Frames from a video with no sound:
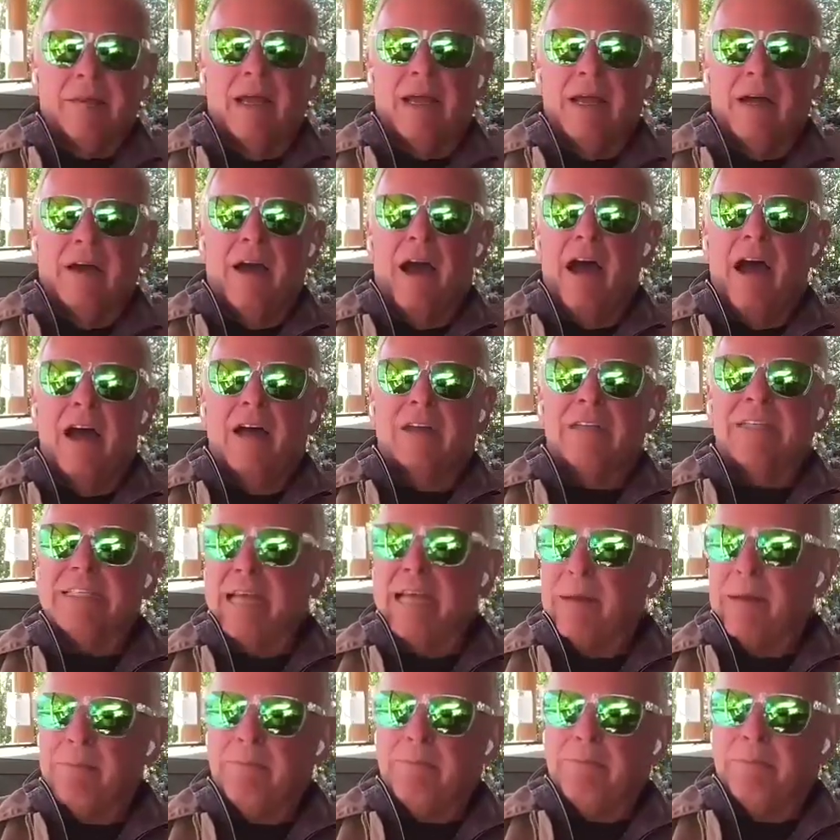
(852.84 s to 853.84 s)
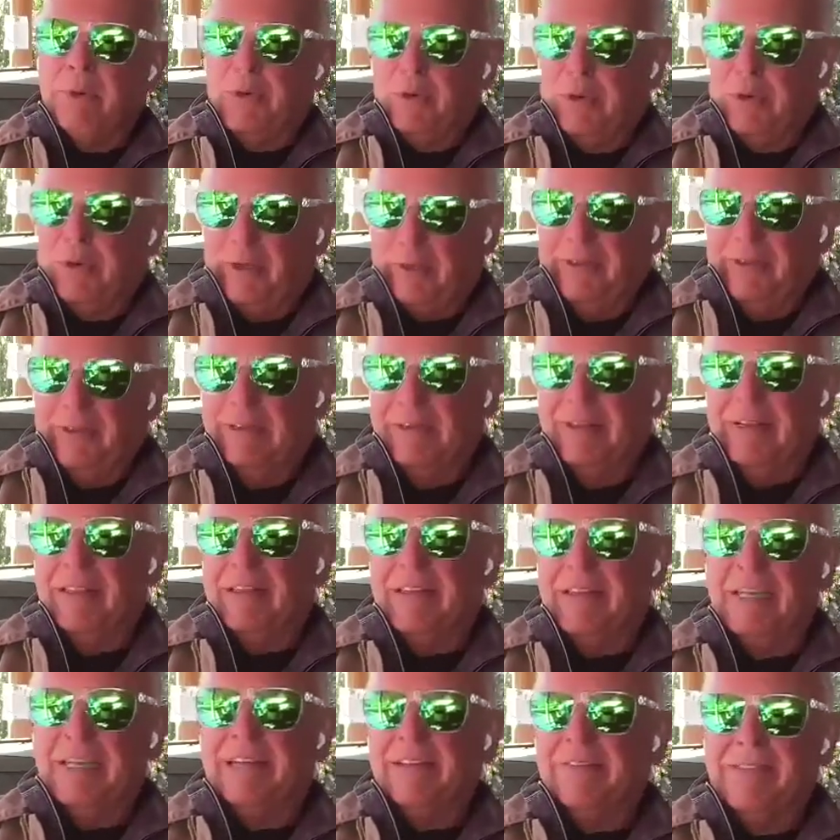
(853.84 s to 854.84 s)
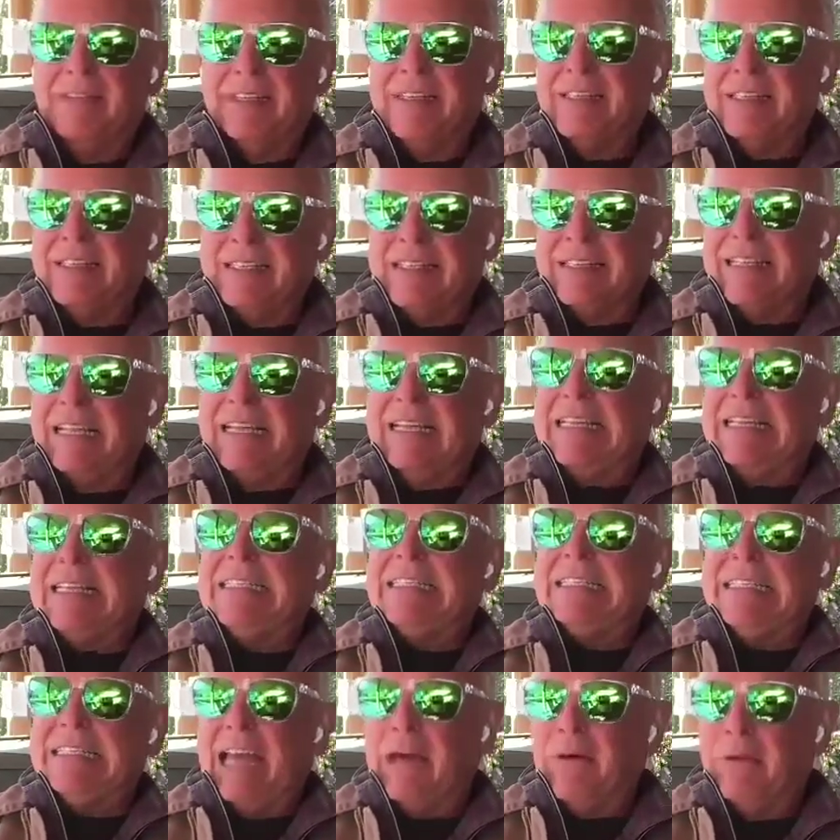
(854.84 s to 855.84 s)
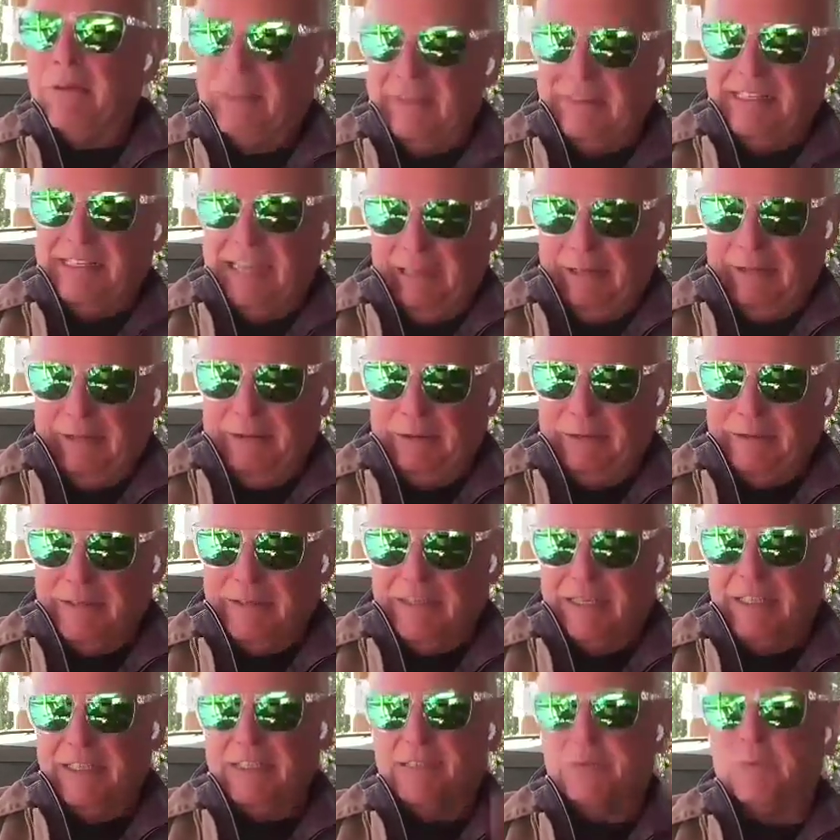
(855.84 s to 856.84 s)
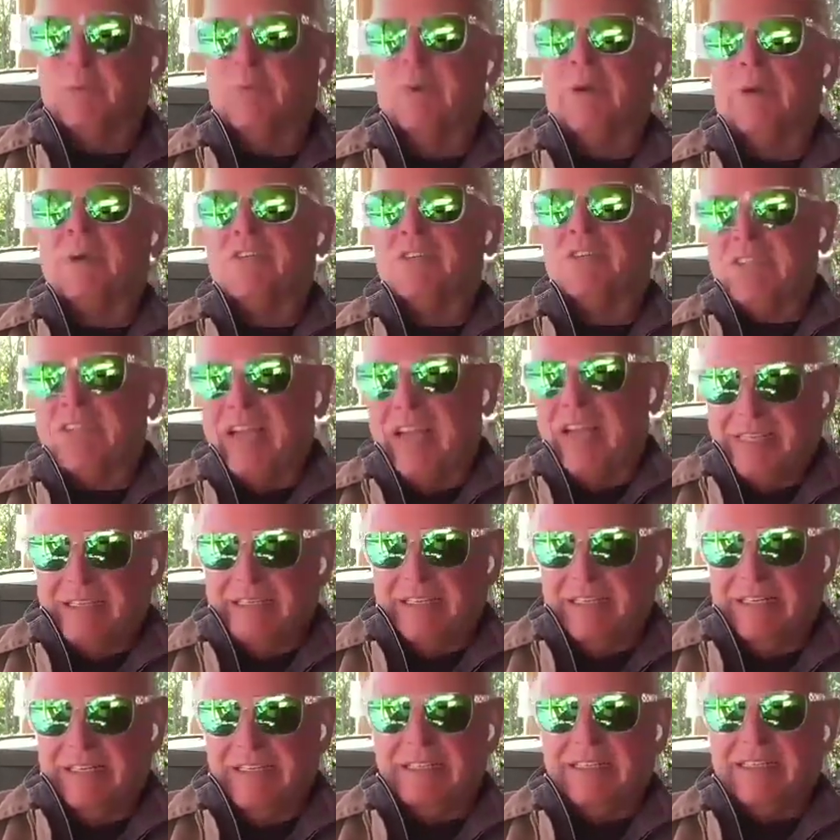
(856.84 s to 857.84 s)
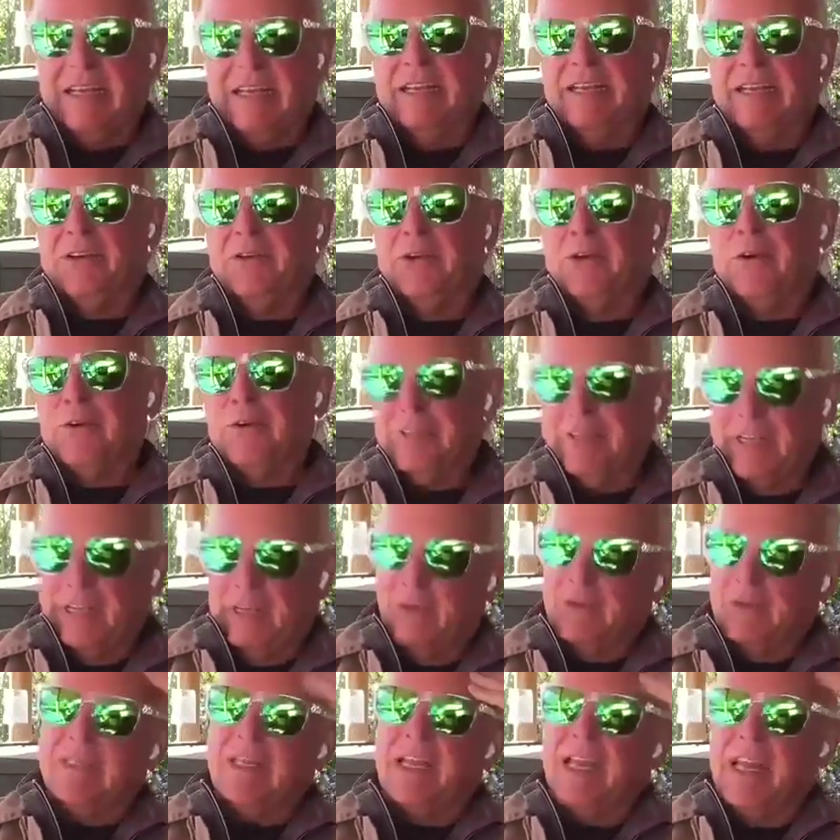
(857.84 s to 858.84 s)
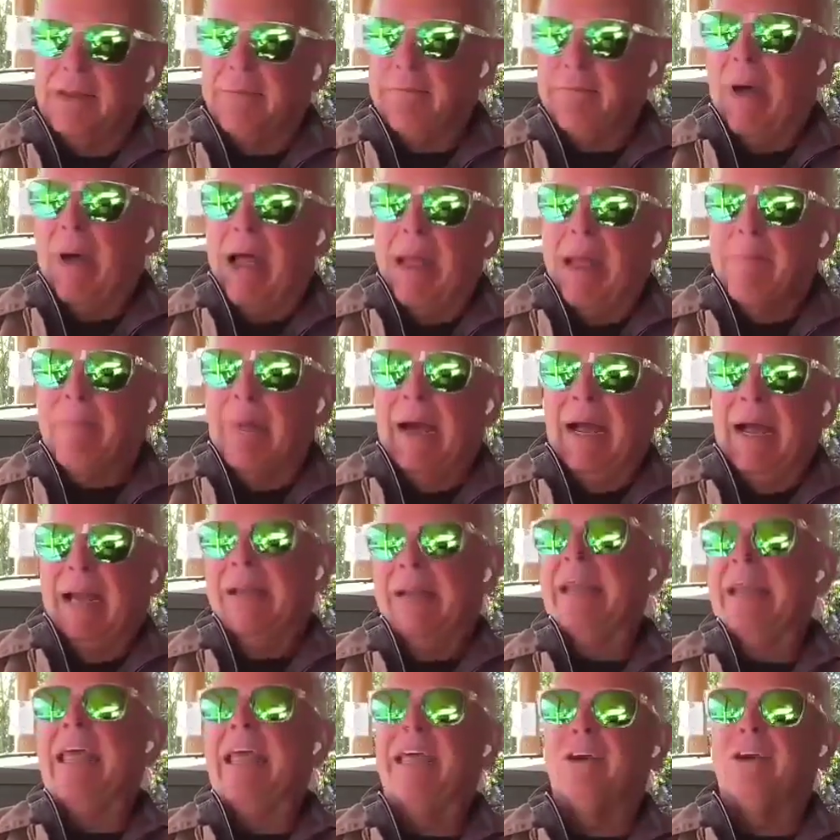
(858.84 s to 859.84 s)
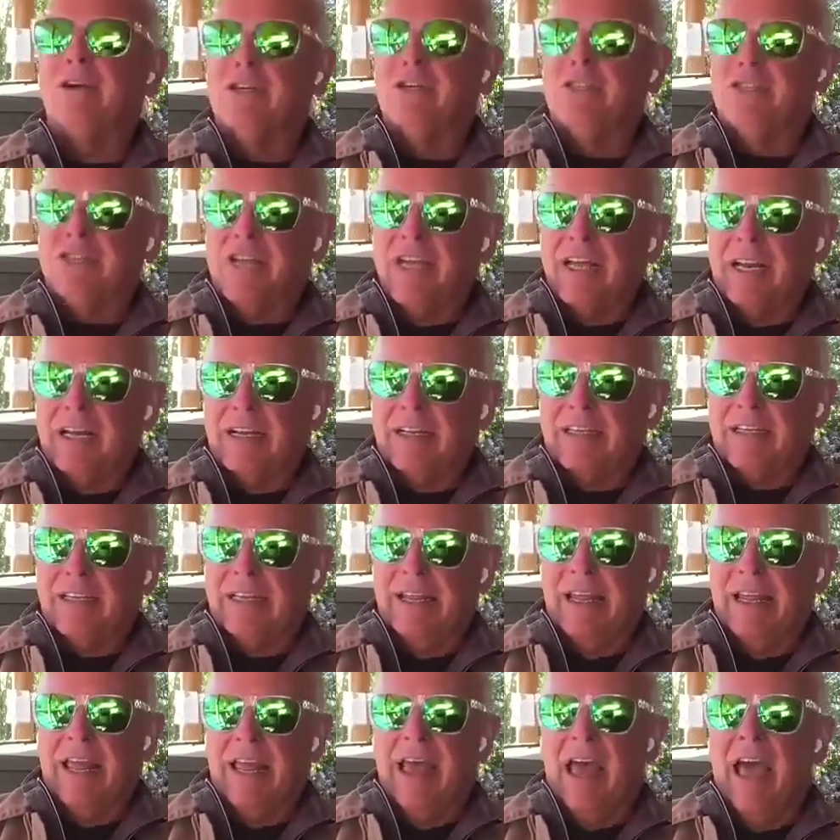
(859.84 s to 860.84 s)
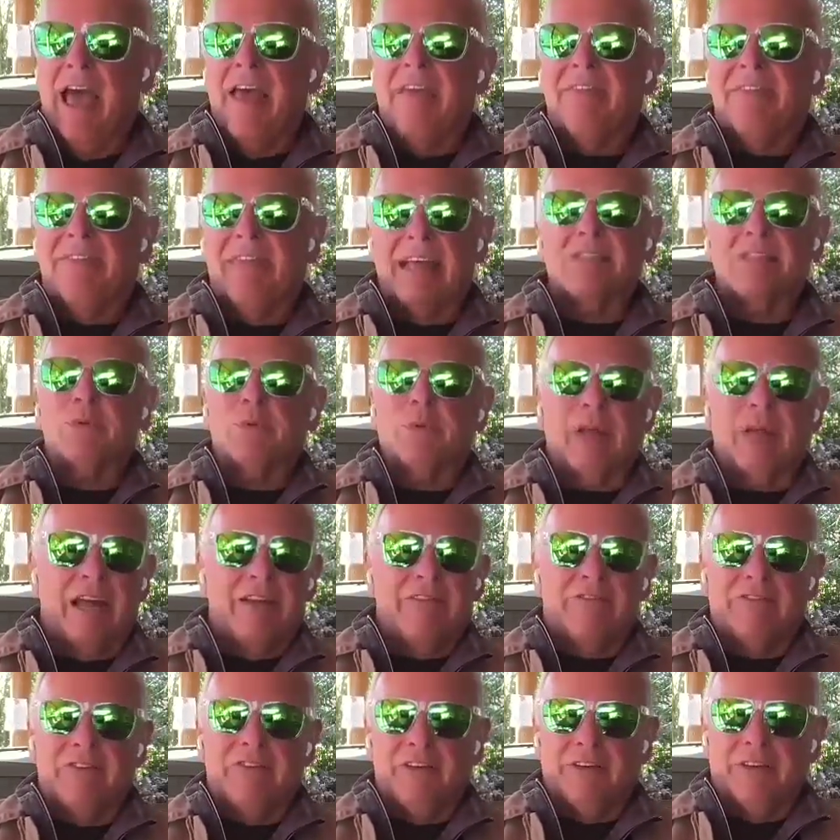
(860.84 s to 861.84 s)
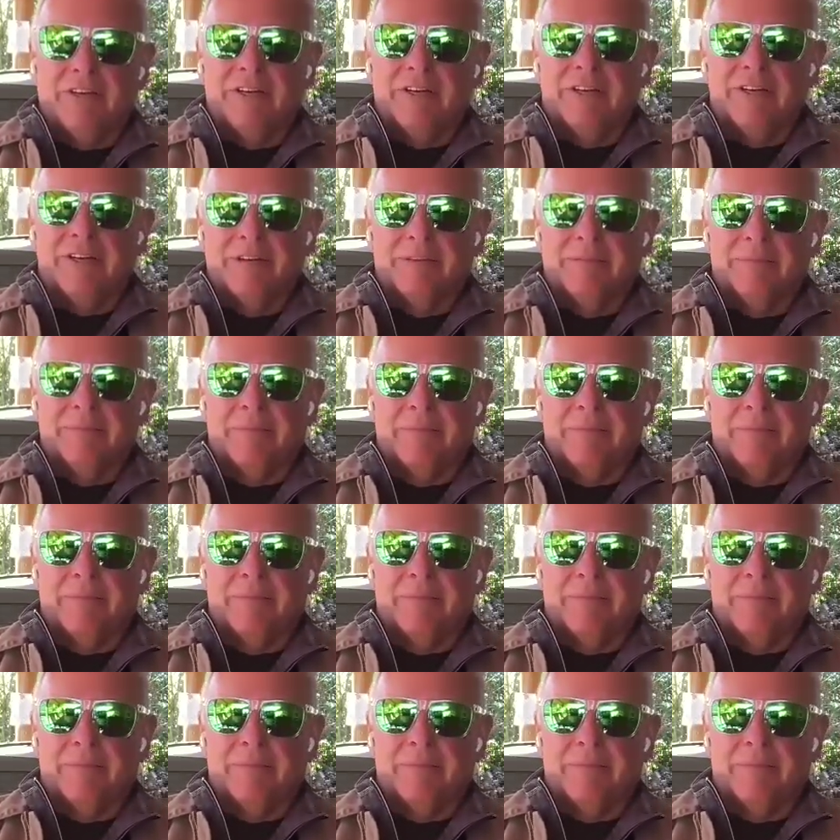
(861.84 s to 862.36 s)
a temple. Think of this as like South Telos is where Shasta is, like North Telos. In my mind, energetically, that's what I feel here.